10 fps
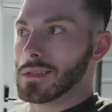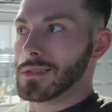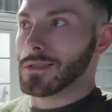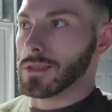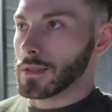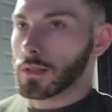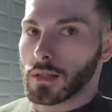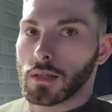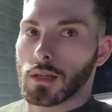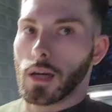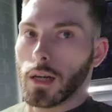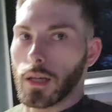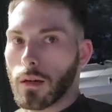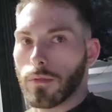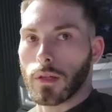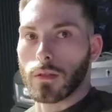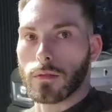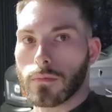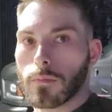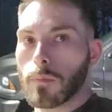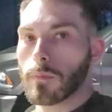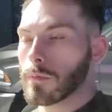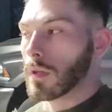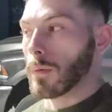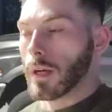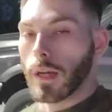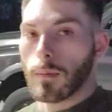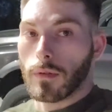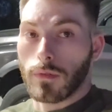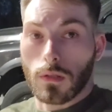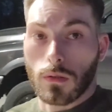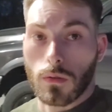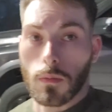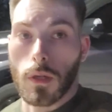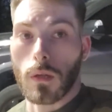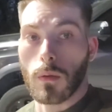Just to kind of get everything, so that way I got my vehicle tomorrow,